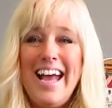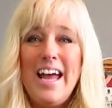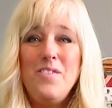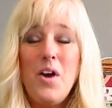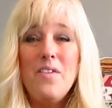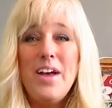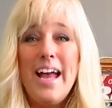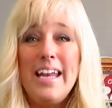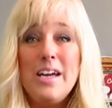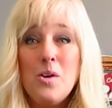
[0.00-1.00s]
And if you have
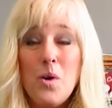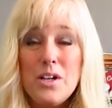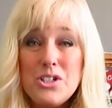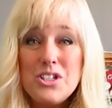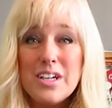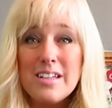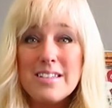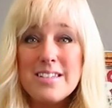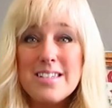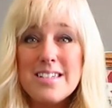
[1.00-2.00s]
any
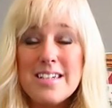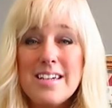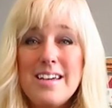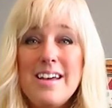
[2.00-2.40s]
questions,